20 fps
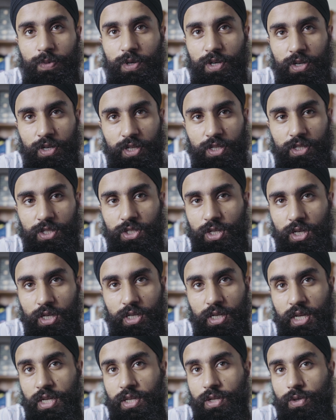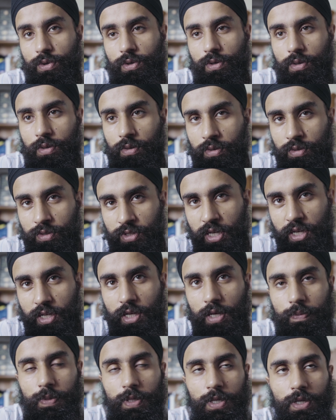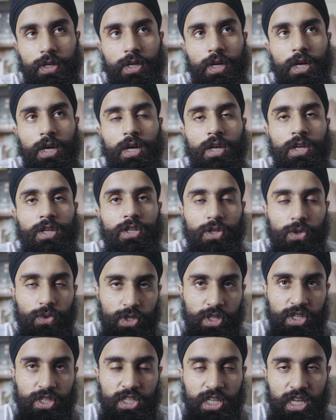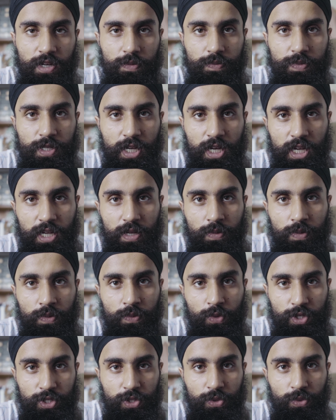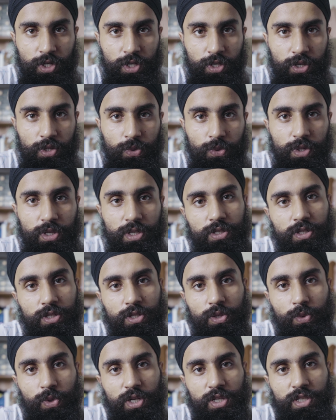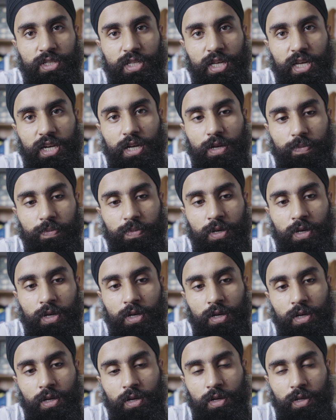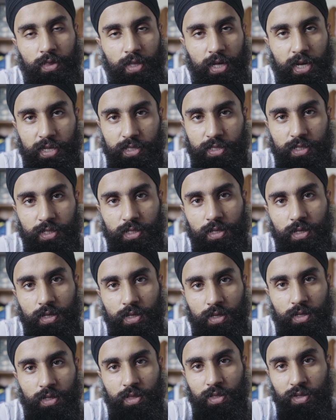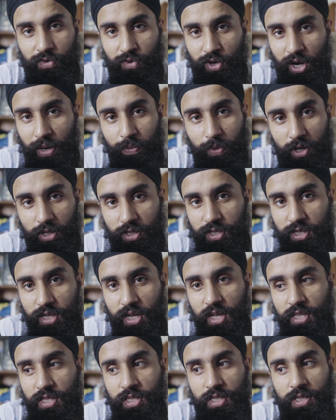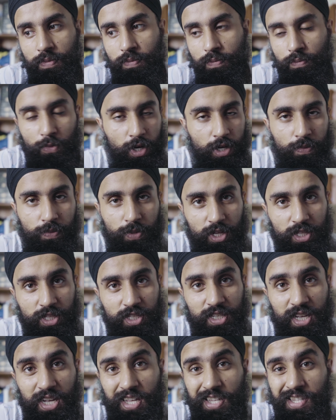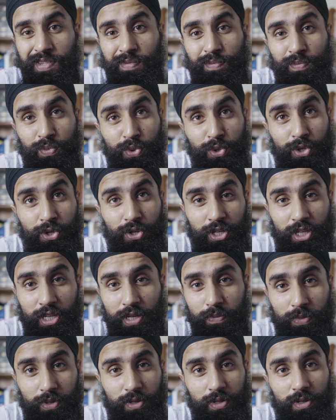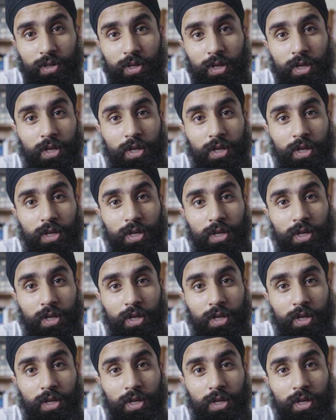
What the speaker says: part is done and you're setting up here. So in the setup time, what you want to do is you want to set up lights, tripod stands, monopod stands for your gimbal,